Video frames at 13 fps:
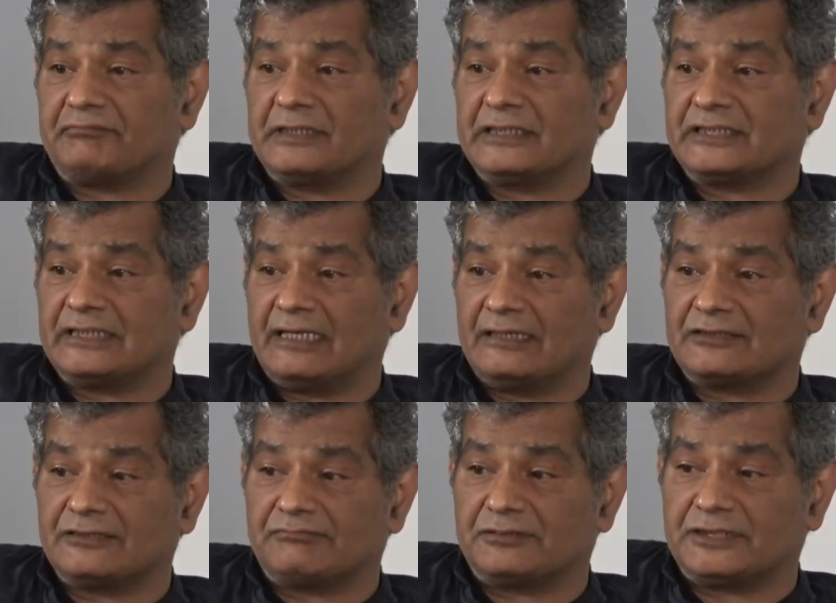let's say,
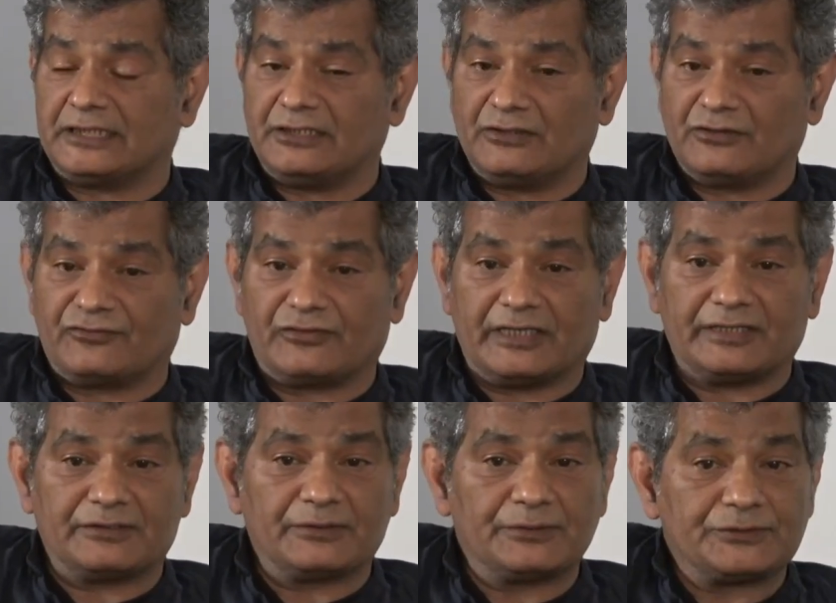it's a city of
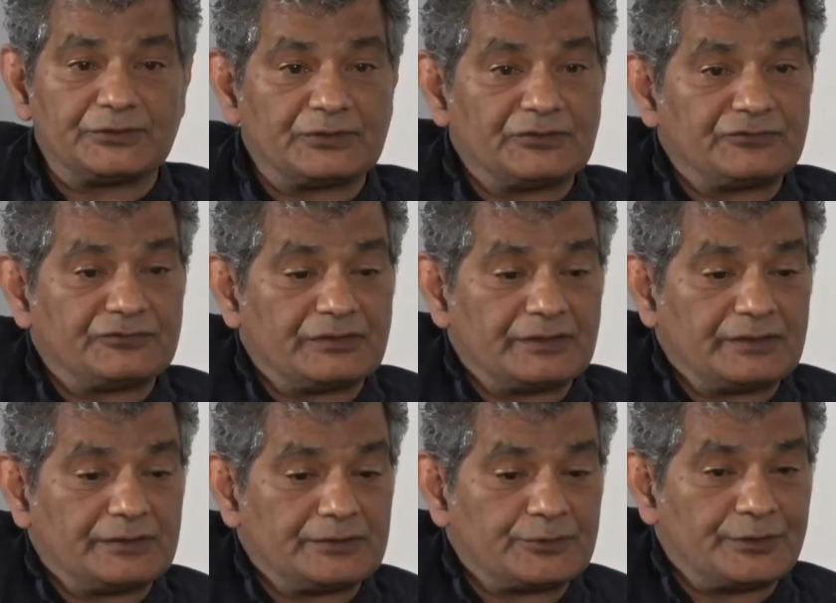like, you know, sort
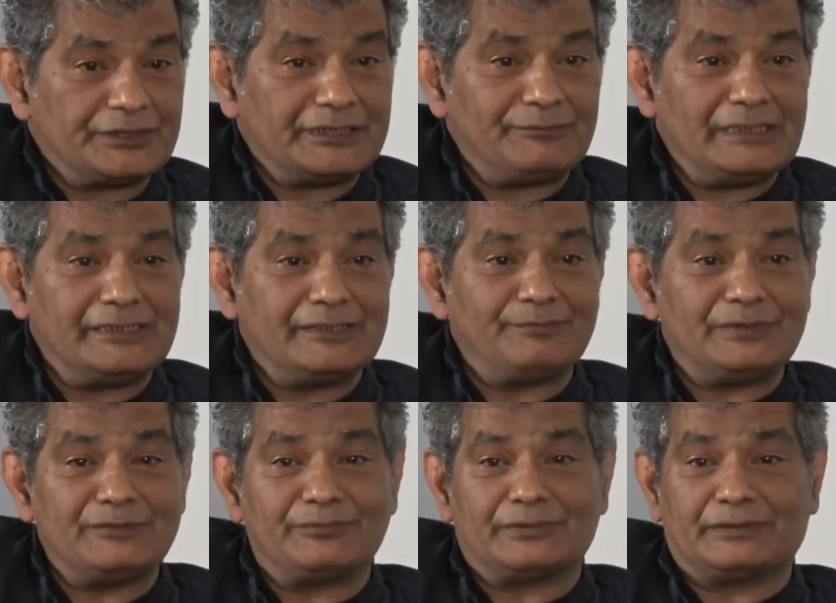of 20 million
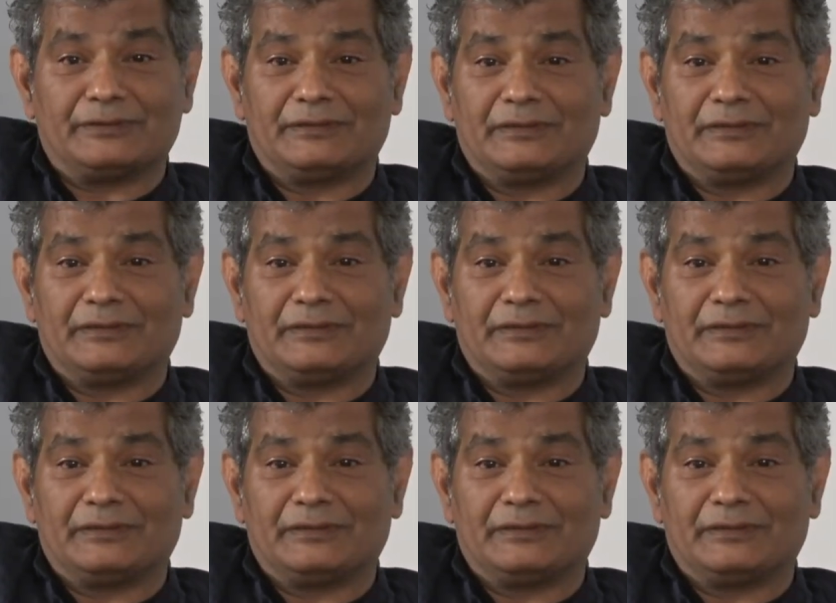people,